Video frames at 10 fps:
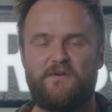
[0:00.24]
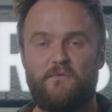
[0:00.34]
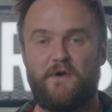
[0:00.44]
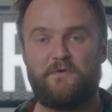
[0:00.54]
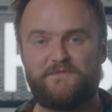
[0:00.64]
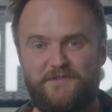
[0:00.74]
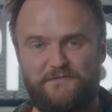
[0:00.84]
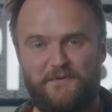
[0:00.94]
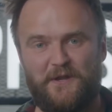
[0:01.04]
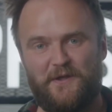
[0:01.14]
Welcome to the
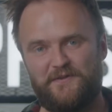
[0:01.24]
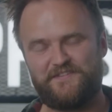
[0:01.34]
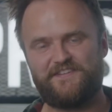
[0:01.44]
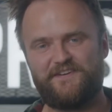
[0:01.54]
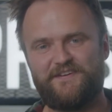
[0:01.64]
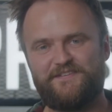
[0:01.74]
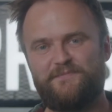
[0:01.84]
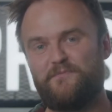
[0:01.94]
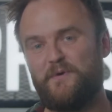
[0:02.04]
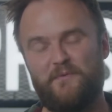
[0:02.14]
Spotlight On series,
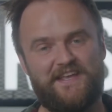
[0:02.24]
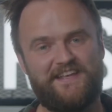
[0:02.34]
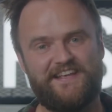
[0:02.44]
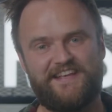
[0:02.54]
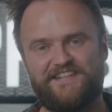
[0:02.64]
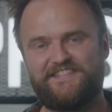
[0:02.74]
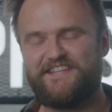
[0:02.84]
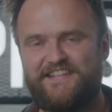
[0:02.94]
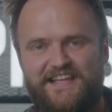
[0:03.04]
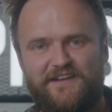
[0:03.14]
where we get to
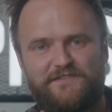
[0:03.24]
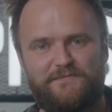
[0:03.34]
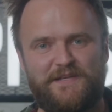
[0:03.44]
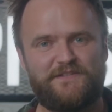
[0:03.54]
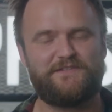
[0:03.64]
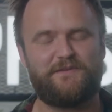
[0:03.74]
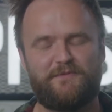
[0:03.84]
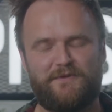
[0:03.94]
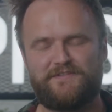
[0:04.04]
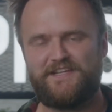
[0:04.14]
sit down and speak to some of the
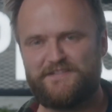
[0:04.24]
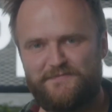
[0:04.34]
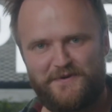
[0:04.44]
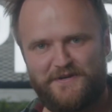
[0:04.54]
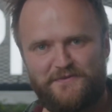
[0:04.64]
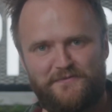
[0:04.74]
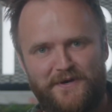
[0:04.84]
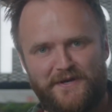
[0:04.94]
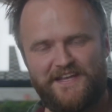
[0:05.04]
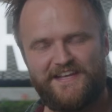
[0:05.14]
most inspirational
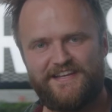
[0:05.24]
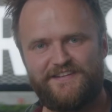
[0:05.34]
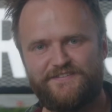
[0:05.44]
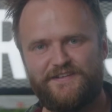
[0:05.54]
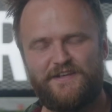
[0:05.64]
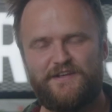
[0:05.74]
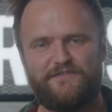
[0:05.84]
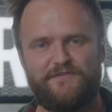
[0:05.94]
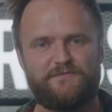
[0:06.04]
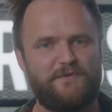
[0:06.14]
market leaders
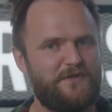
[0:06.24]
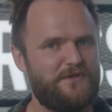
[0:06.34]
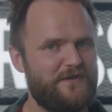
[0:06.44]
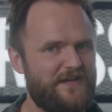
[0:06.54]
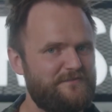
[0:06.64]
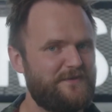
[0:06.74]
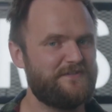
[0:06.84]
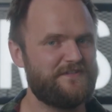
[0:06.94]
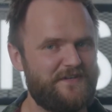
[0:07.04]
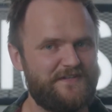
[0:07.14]
from some of the UK's most
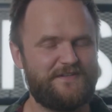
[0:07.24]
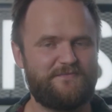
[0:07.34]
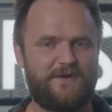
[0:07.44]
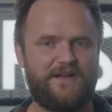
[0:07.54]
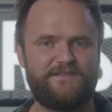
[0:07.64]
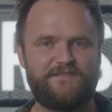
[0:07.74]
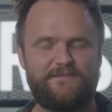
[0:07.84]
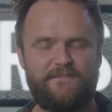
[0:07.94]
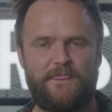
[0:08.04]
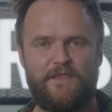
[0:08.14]
exciting brands.
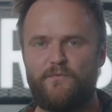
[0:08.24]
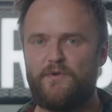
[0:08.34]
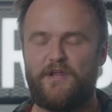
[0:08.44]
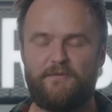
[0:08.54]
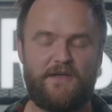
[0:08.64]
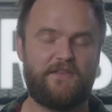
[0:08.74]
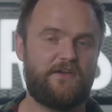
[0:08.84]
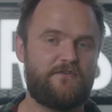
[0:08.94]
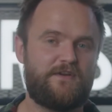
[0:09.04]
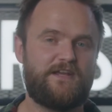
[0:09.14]
We learn about their
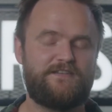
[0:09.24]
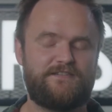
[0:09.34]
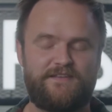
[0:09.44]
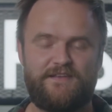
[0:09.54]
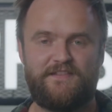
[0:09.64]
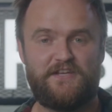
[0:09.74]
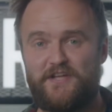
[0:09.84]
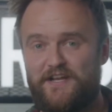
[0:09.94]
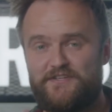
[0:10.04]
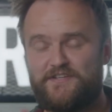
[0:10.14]
careers, their
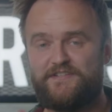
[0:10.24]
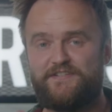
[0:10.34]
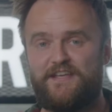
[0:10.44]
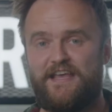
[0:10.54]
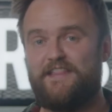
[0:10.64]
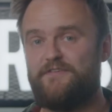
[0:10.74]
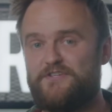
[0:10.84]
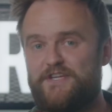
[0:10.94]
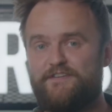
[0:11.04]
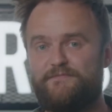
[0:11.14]
challenges and their
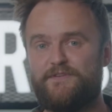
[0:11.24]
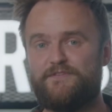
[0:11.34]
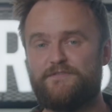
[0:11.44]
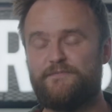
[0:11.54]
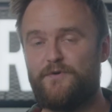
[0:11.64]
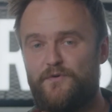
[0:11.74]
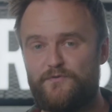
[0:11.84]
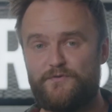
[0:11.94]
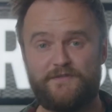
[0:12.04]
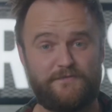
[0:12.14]
achievements, all
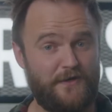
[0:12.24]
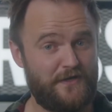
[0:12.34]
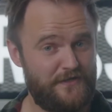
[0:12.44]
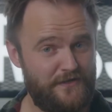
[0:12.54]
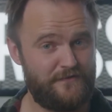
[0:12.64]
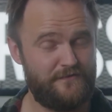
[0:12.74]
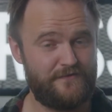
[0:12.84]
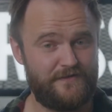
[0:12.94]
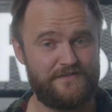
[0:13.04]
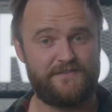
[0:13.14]
to inspire you
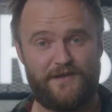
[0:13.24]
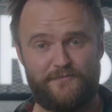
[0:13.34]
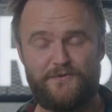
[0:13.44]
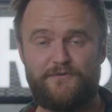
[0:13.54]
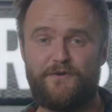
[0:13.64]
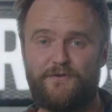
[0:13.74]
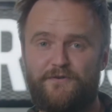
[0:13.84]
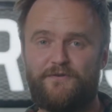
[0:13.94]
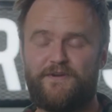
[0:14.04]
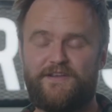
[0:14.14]
to help you grow your
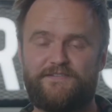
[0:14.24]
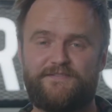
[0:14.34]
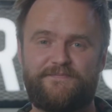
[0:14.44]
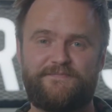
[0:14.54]
careers.